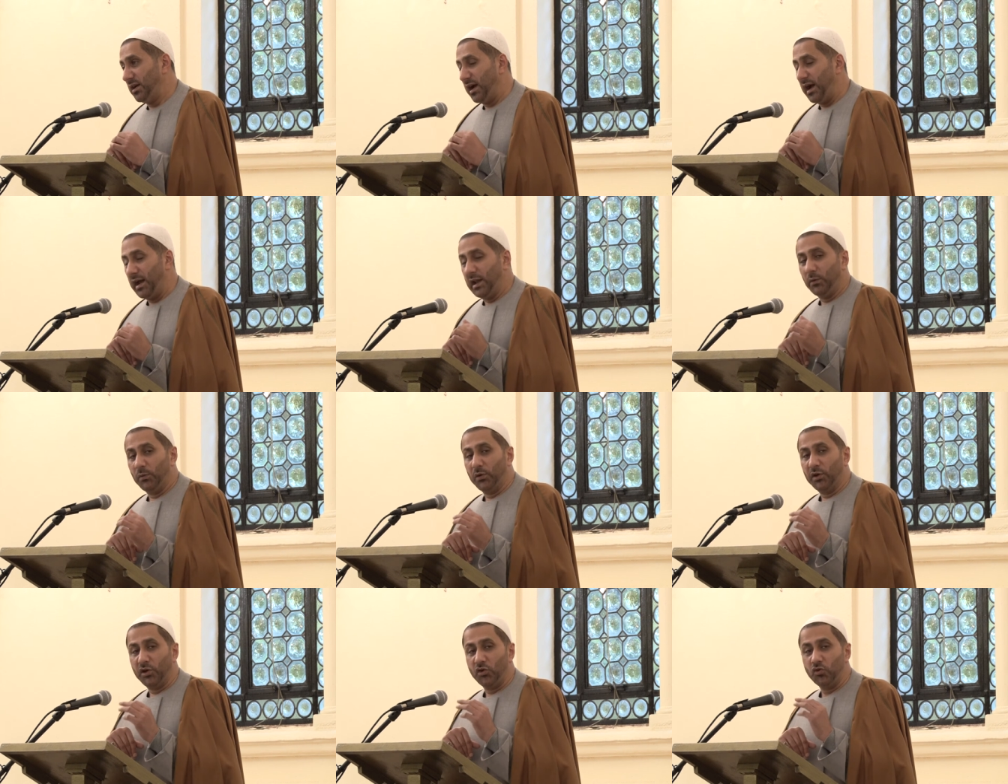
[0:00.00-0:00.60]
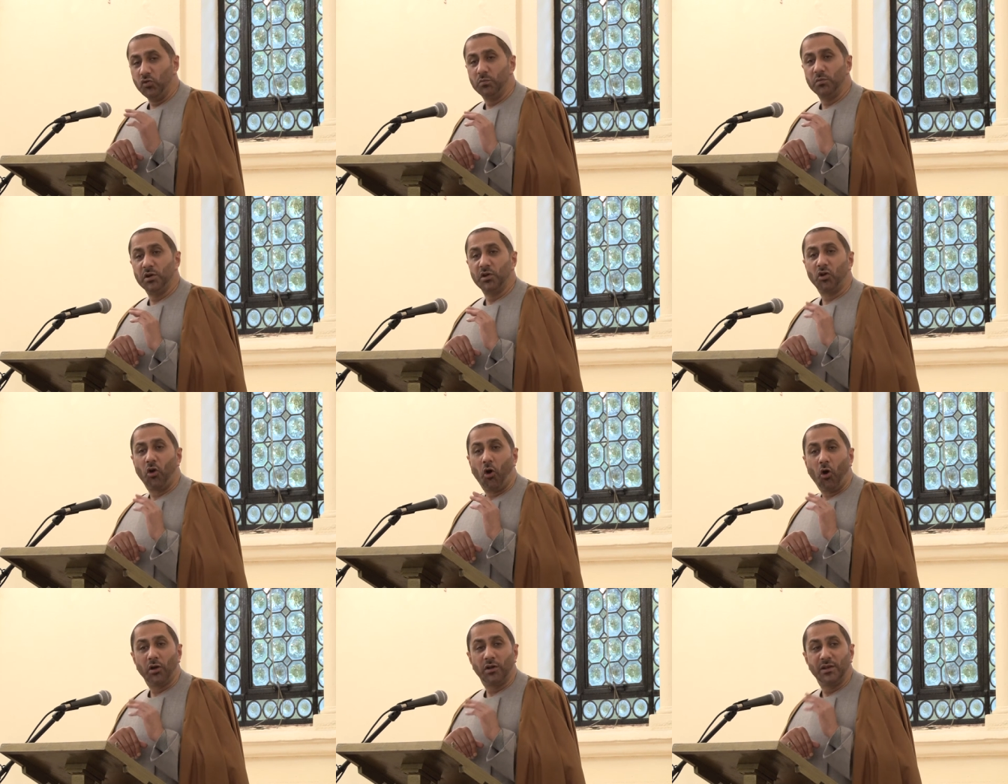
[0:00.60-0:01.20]
and our
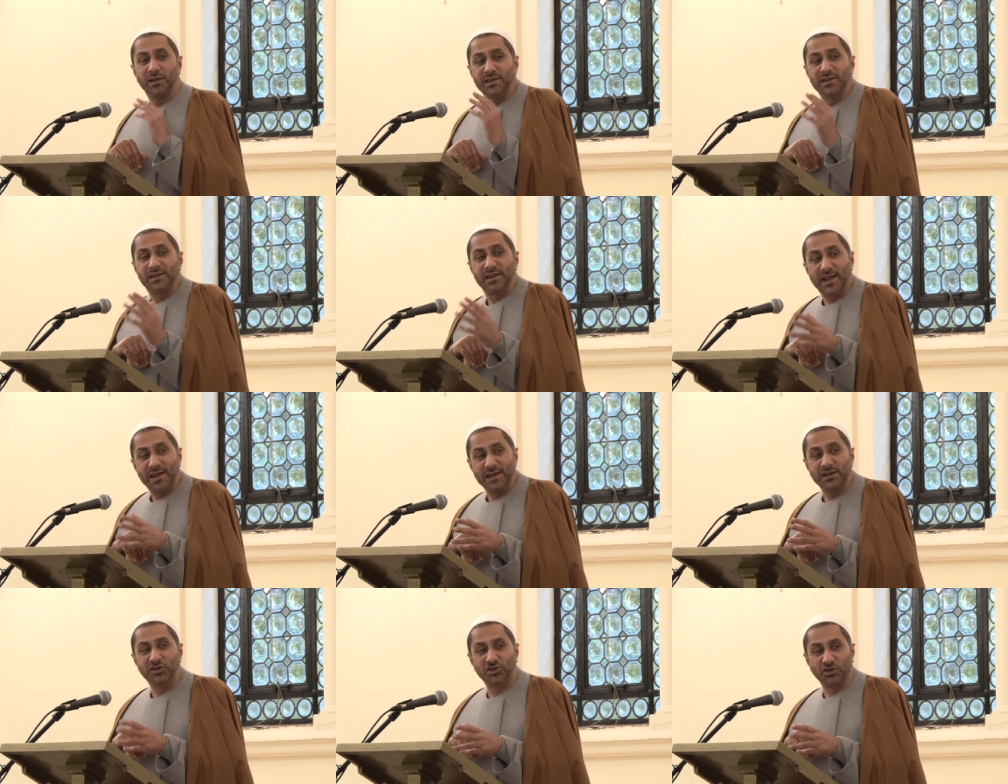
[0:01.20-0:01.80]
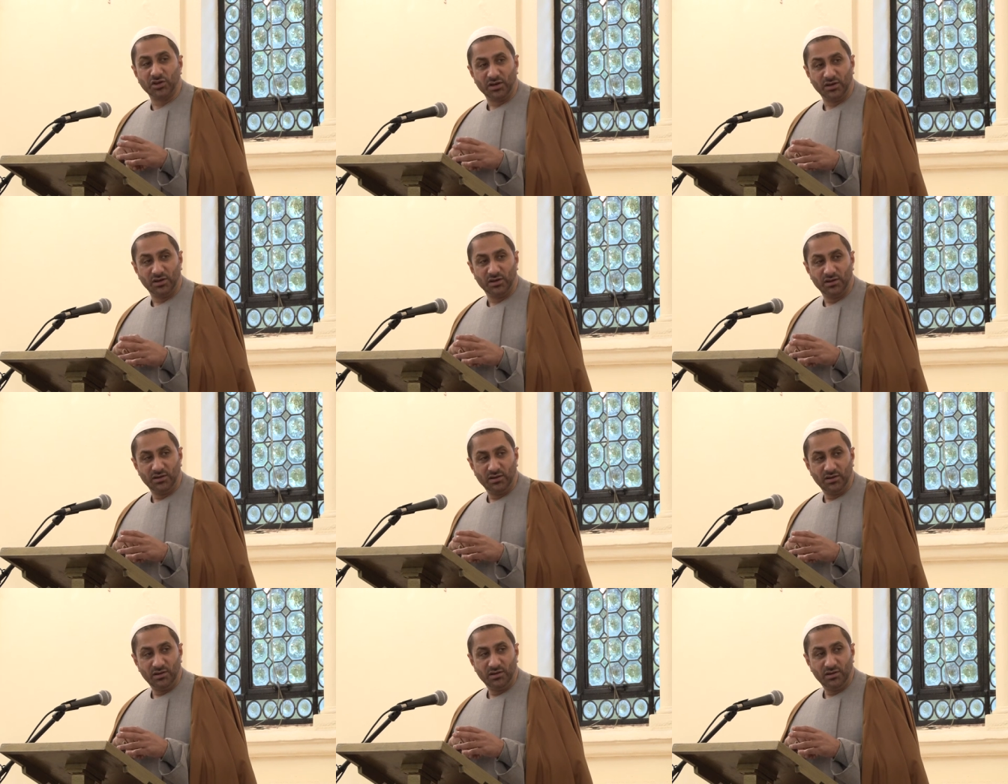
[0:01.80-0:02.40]
human godly
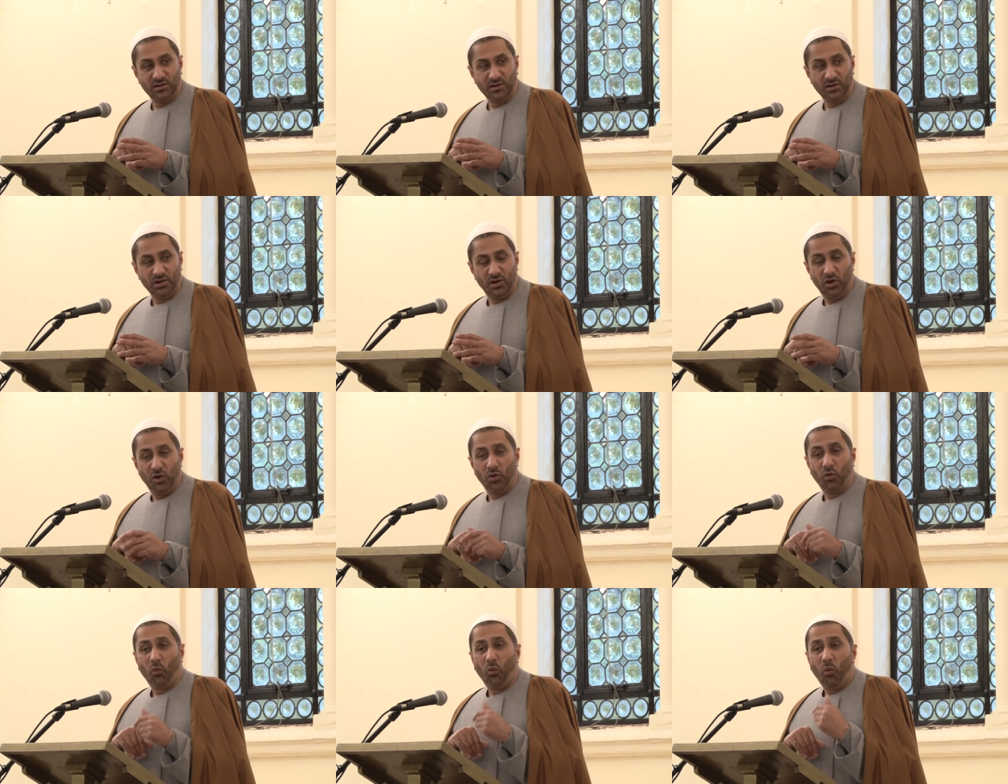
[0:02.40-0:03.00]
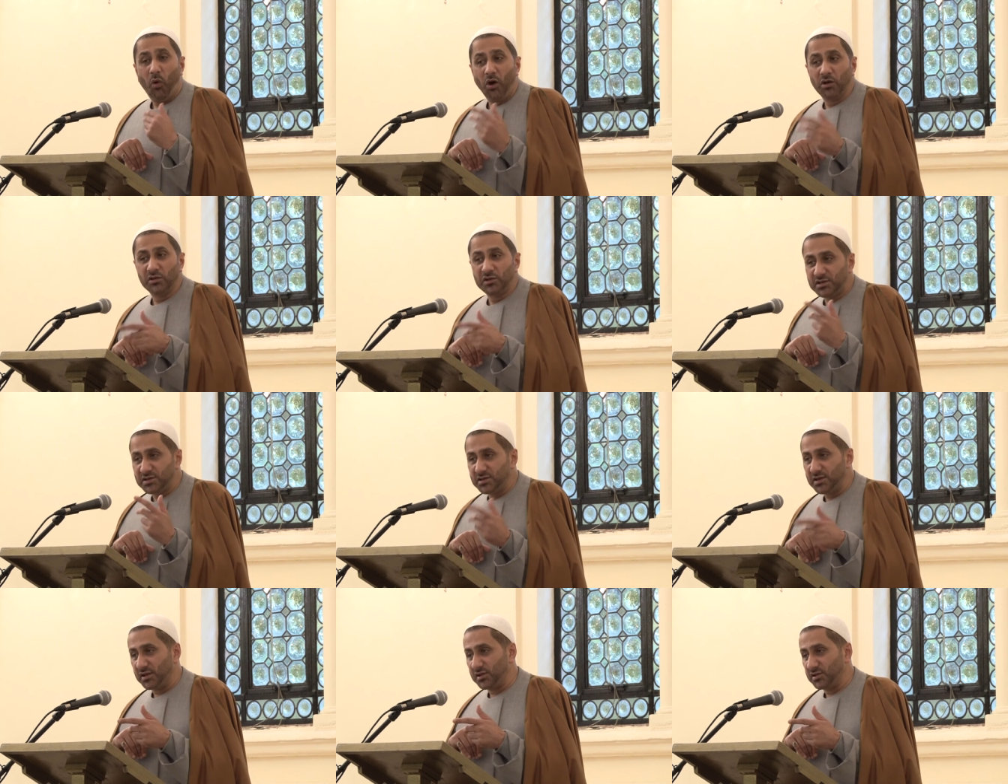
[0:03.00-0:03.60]
nature
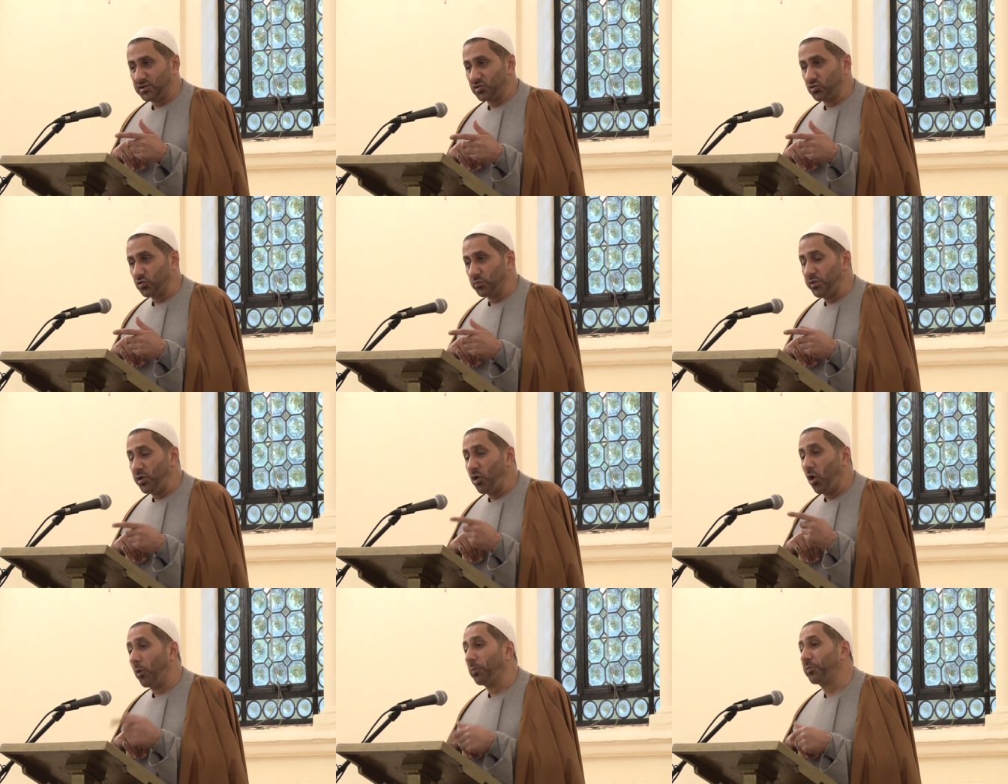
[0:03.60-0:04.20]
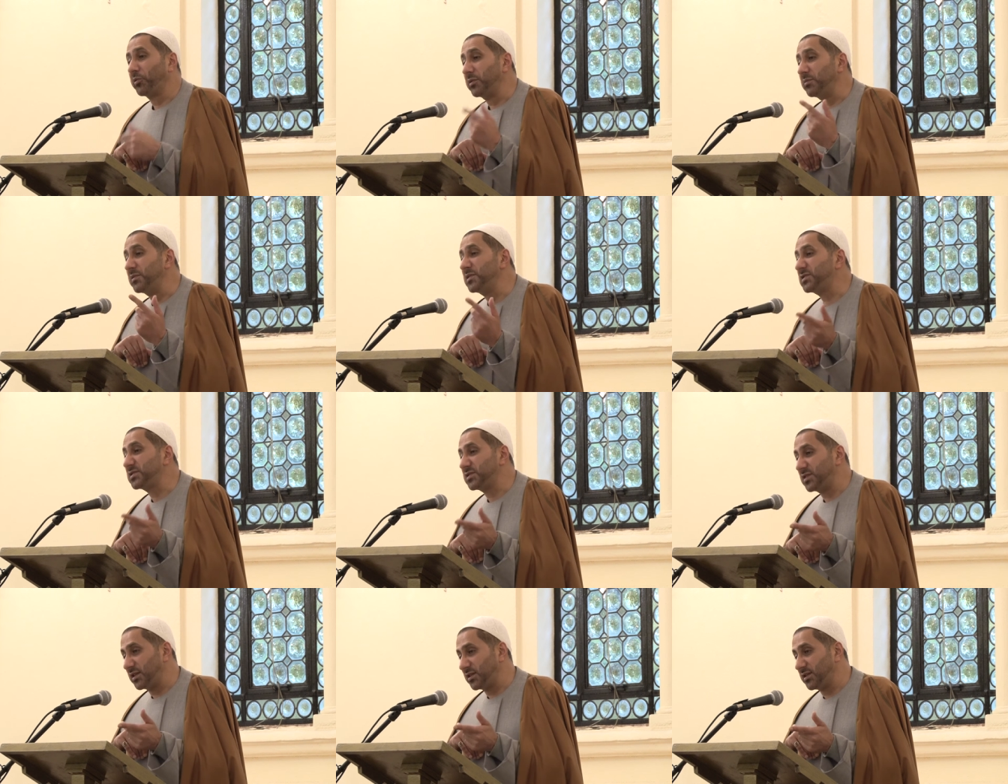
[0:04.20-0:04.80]
wants us to be
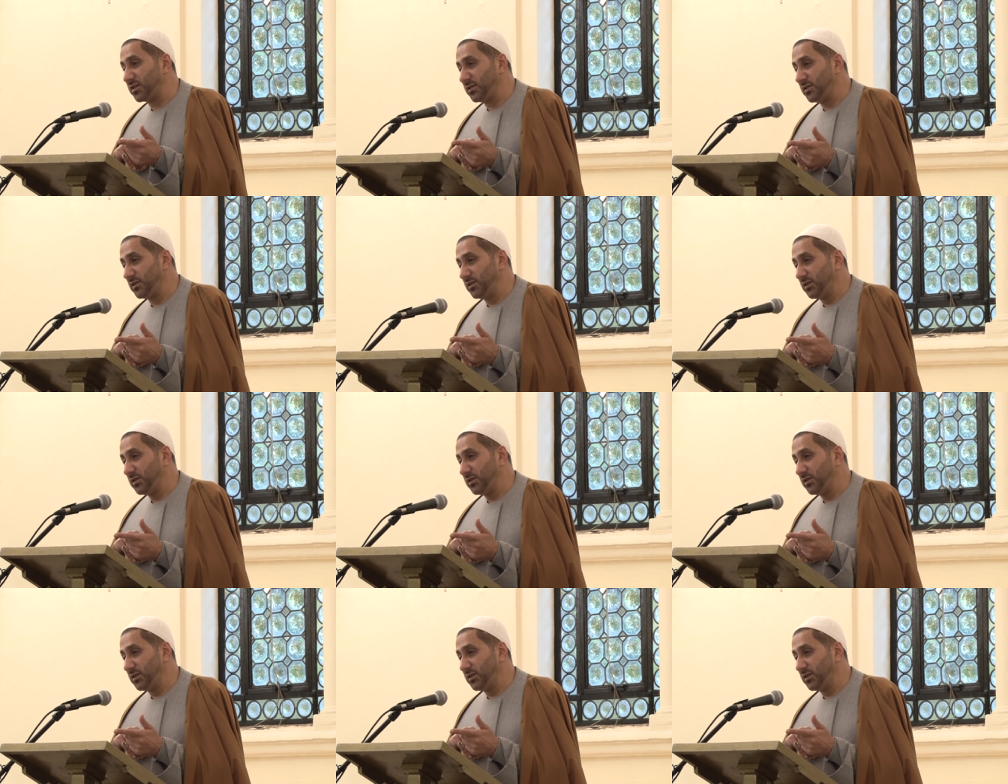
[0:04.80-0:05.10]
optimistic.